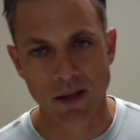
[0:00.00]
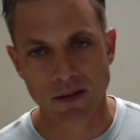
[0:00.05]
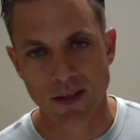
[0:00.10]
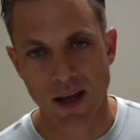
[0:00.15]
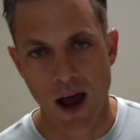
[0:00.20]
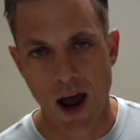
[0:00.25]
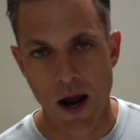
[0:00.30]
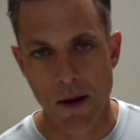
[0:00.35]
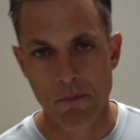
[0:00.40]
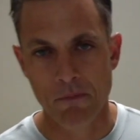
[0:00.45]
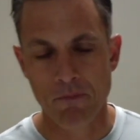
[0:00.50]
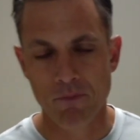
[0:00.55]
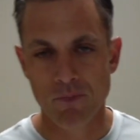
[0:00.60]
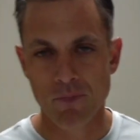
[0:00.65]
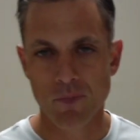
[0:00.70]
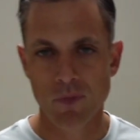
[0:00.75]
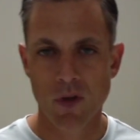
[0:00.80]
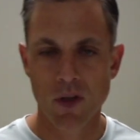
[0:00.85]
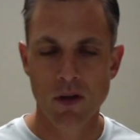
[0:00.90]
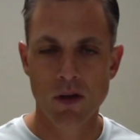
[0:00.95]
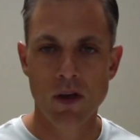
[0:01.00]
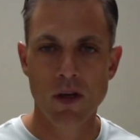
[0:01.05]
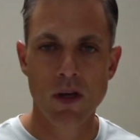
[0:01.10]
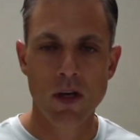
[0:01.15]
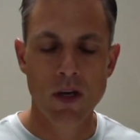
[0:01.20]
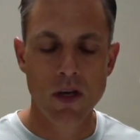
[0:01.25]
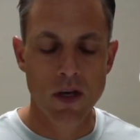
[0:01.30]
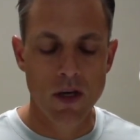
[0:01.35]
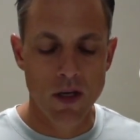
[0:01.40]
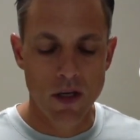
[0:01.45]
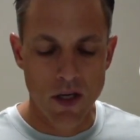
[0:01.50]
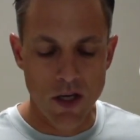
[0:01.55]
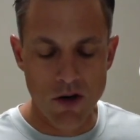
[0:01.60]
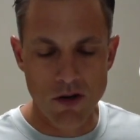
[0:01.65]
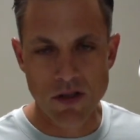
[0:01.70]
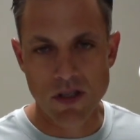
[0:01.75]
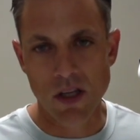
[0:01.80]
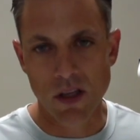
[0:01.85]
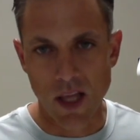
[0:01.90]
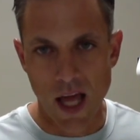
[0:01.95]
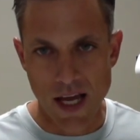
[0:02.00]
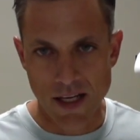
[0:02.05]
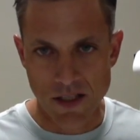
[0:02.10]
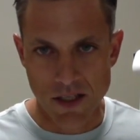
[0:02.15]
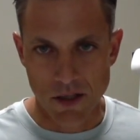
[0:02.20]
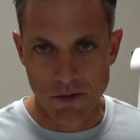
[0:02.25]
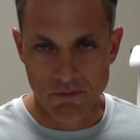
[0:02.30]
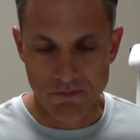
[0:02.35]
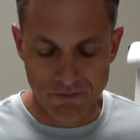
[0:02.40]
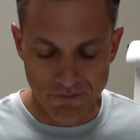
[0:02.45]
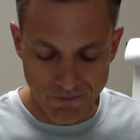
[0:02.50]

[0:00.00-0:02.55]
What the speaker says: time. Here's the lesson.